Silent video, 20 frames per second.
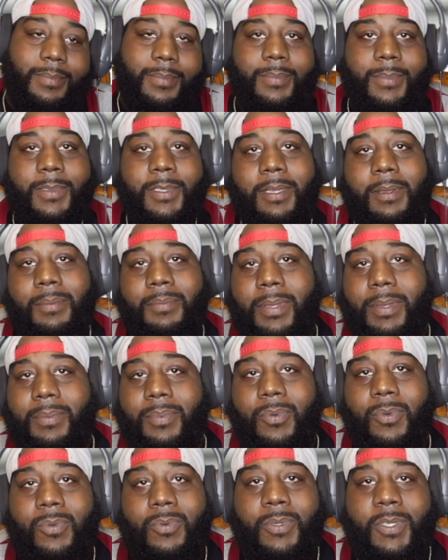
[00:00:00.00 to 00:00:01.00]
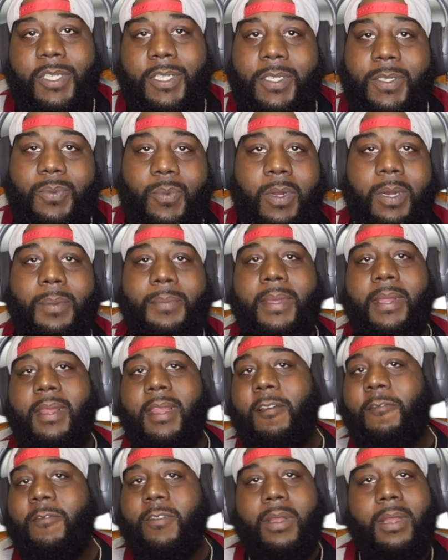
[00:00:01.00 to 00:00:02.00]
some people just want to be
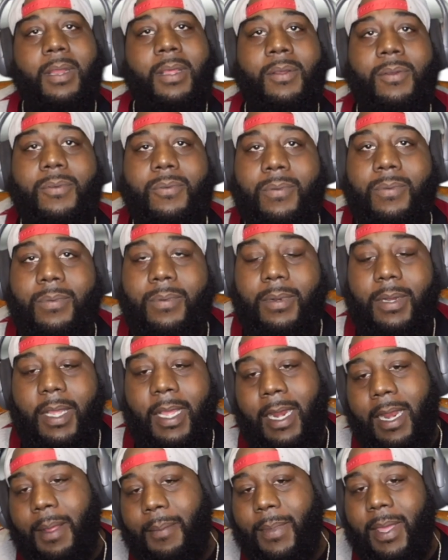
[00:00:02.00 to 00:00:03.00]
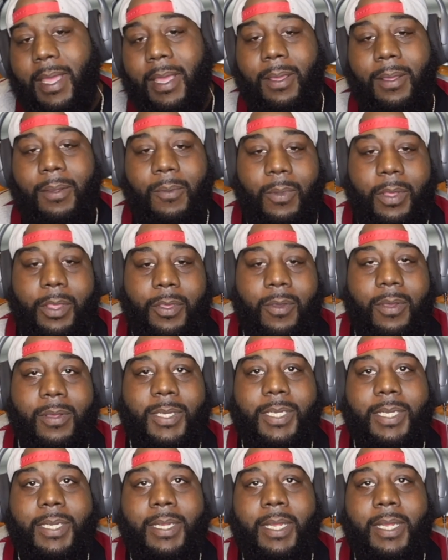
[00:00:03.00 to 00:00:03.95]
left alone. And, I mean, when you're an